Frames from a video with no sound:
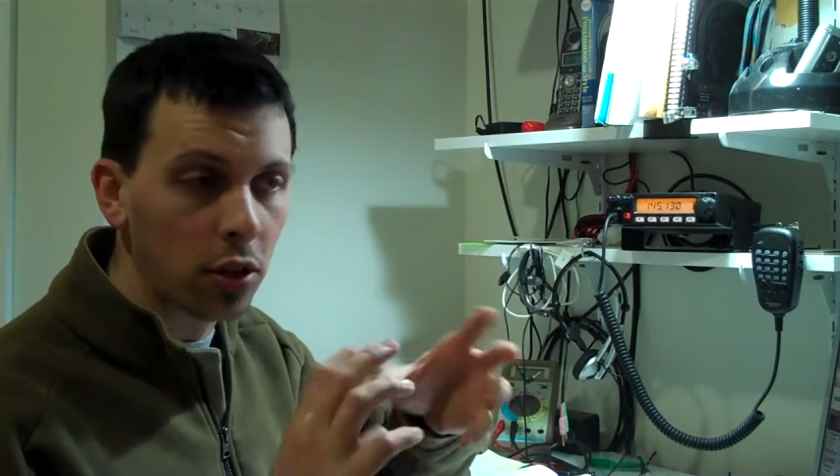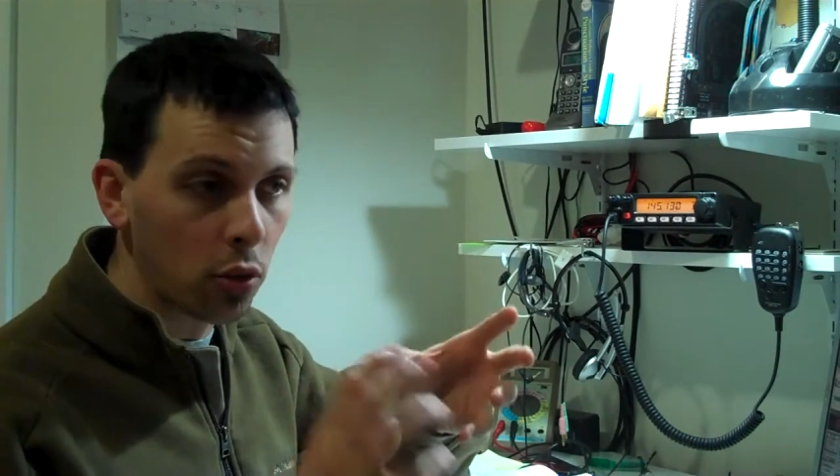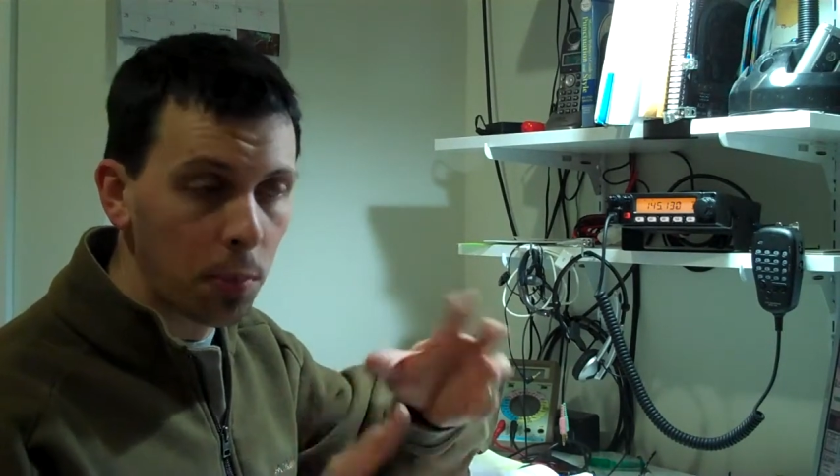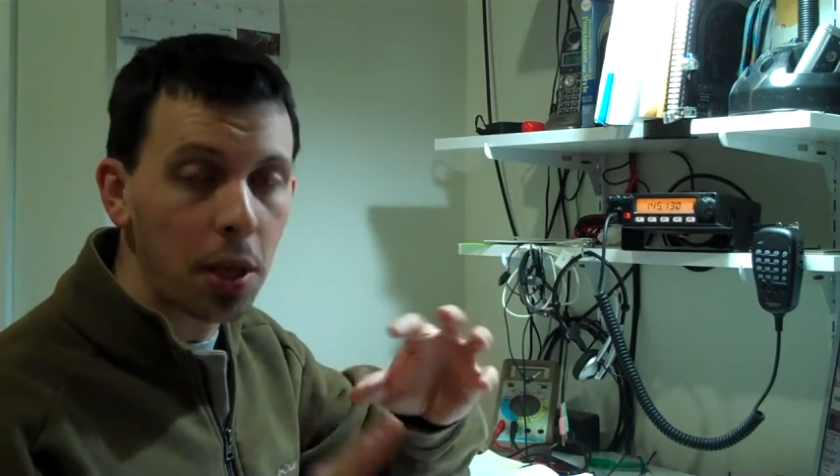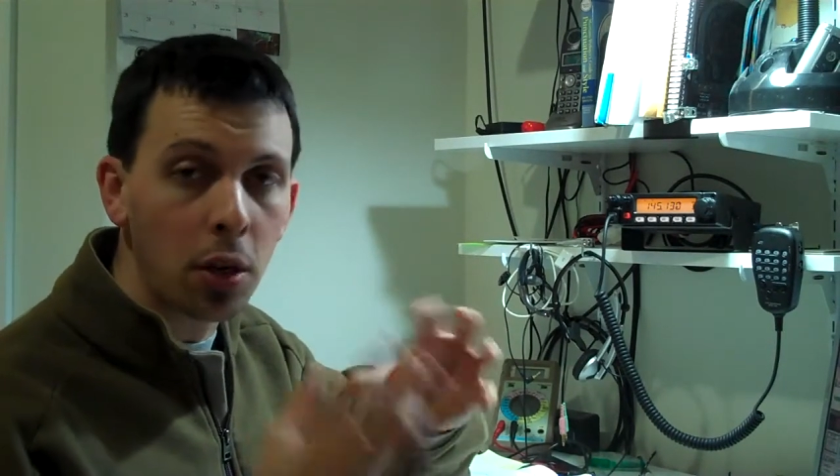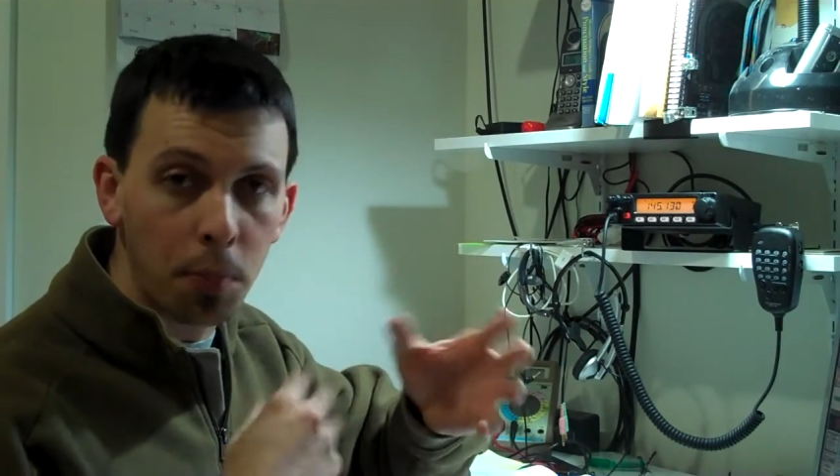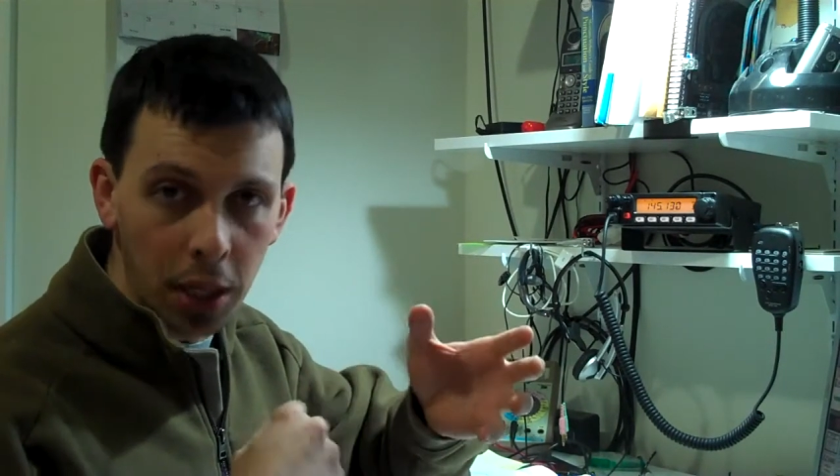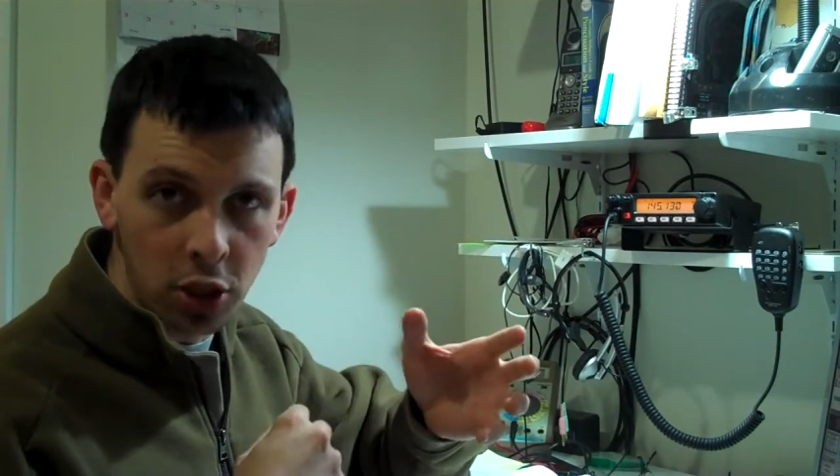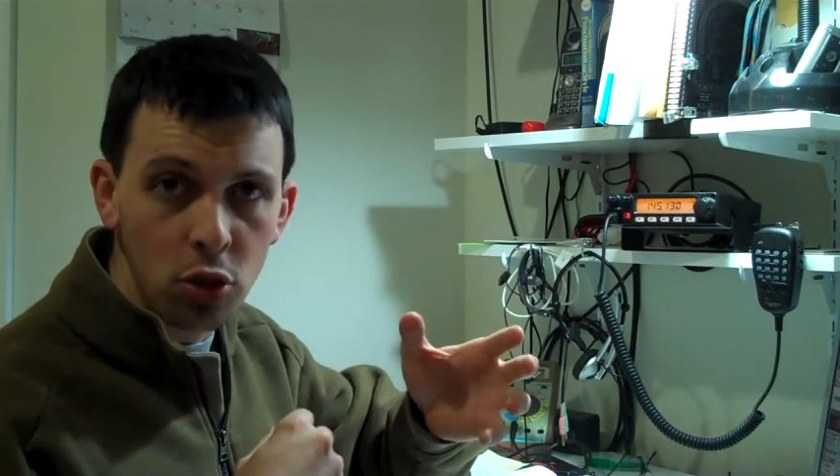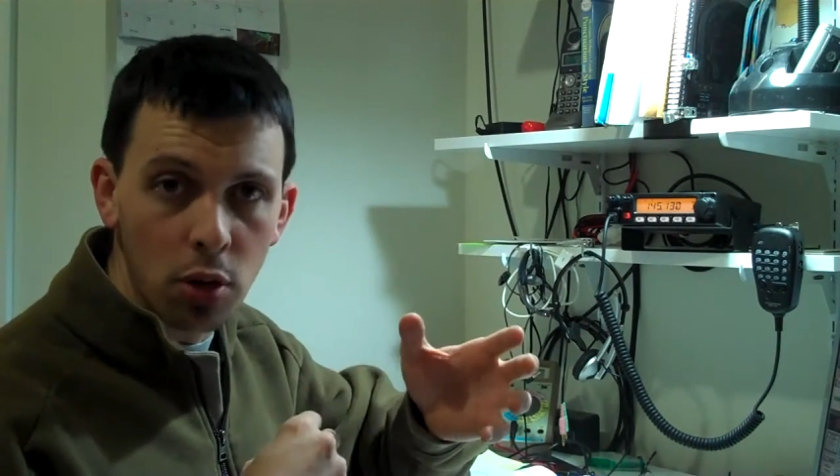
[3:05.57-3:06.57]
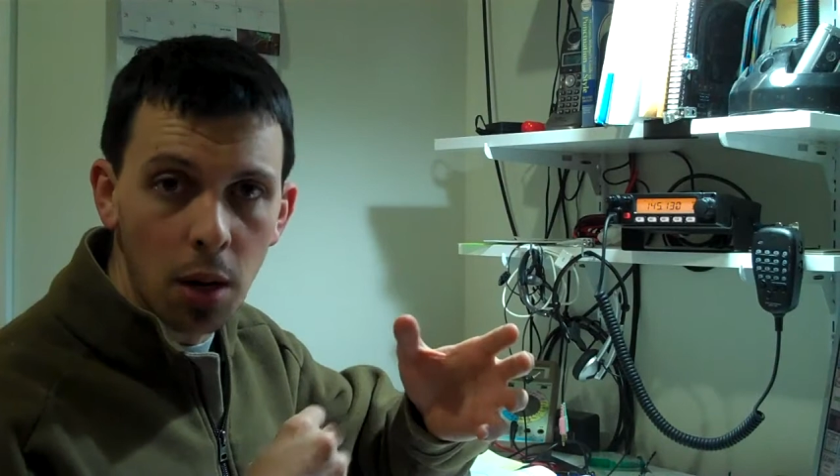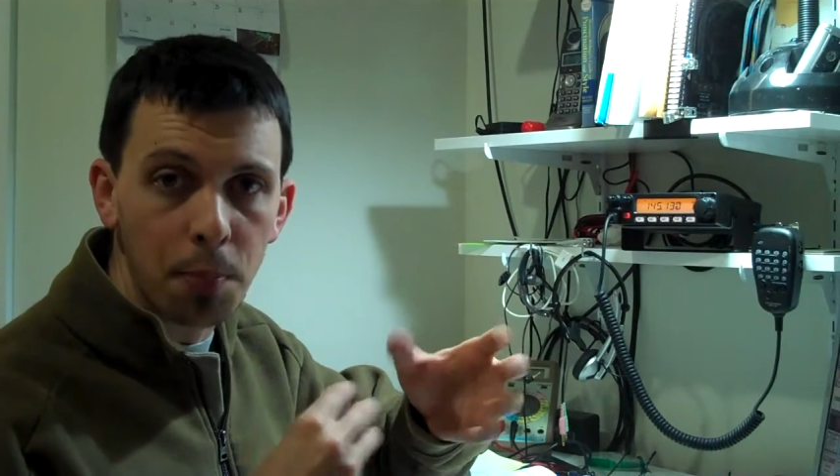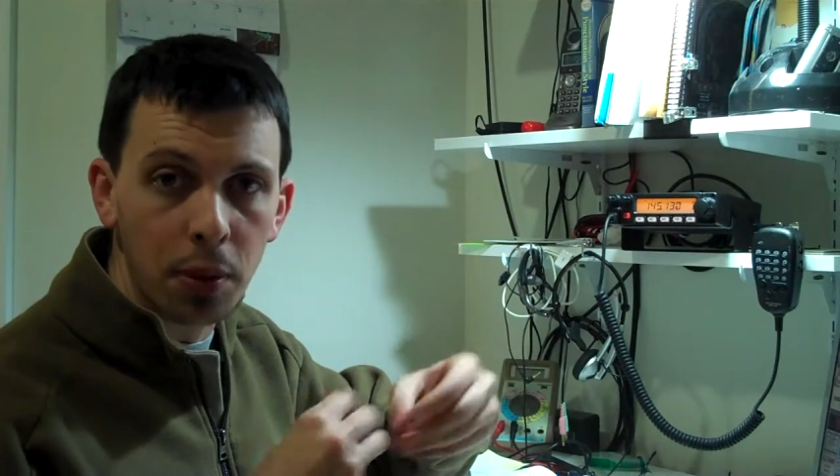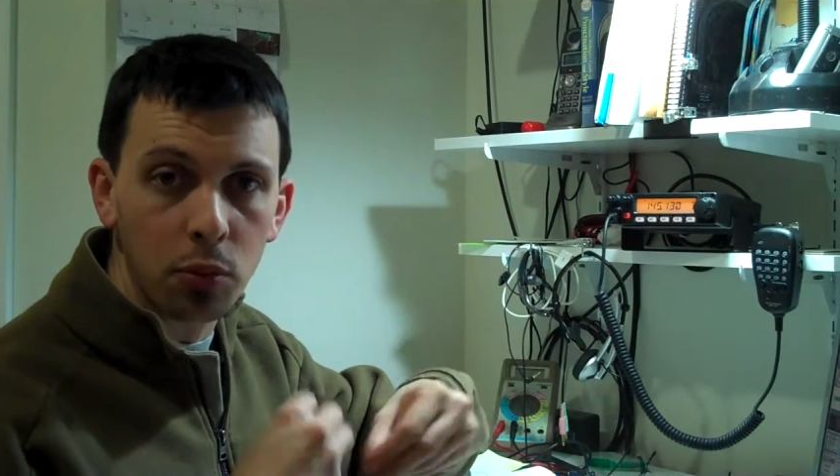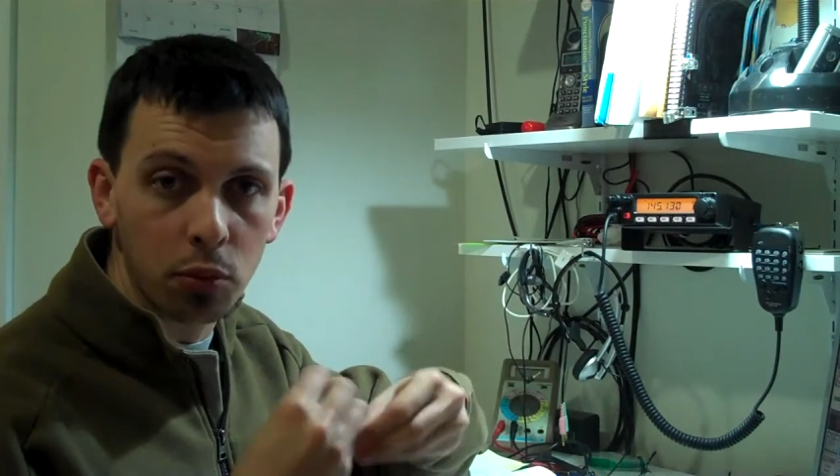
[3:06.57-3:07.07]
that the repeater picked you
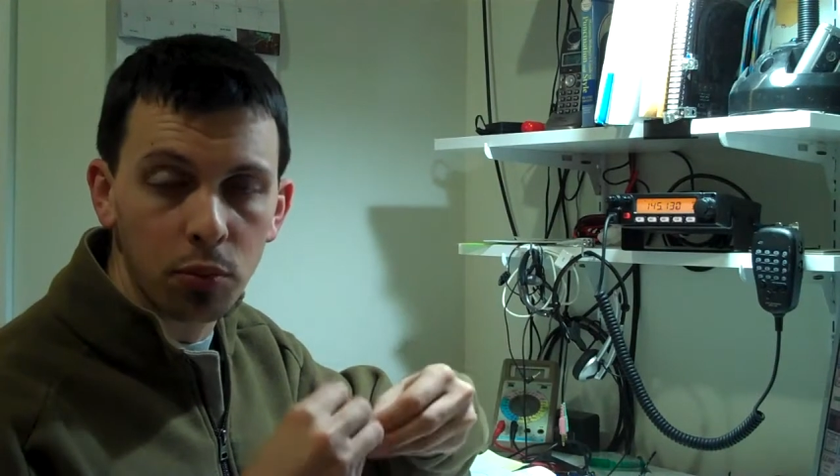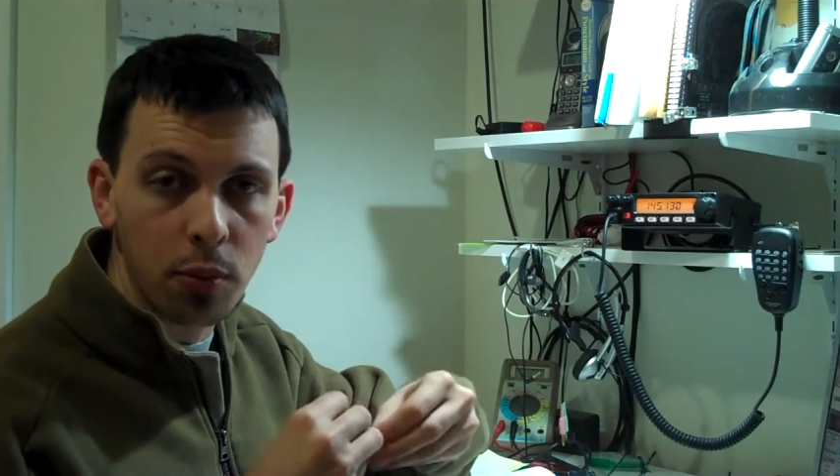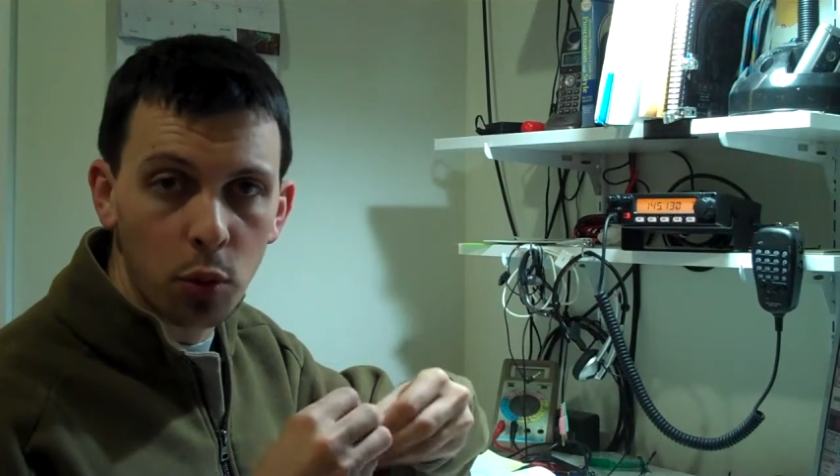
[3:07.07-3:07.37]
up and